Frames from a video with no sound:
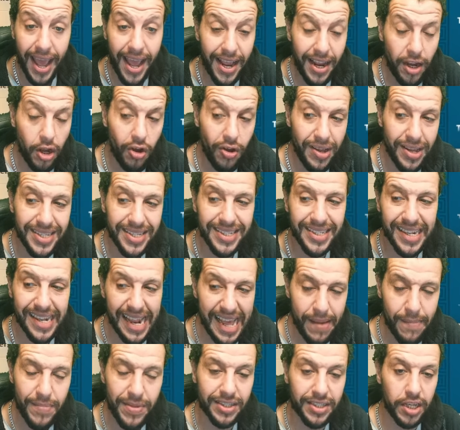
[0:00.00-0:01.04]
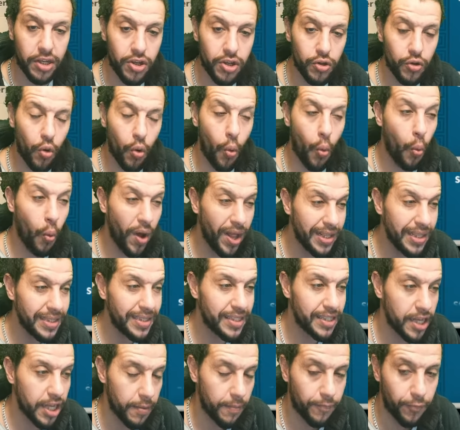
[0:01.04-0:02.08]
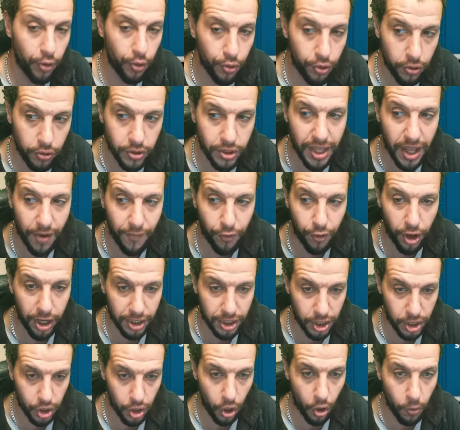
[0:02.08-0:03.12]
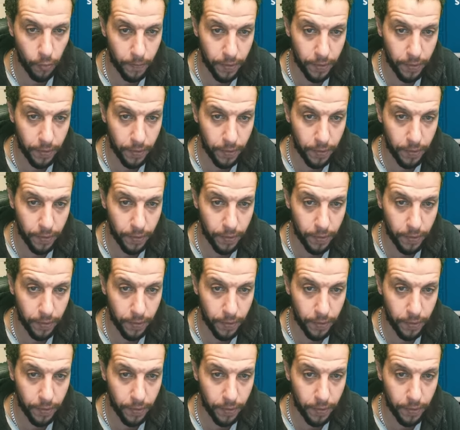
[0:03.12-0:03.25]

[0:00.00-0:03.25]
And guys, let me tell you one tip for those that fight in the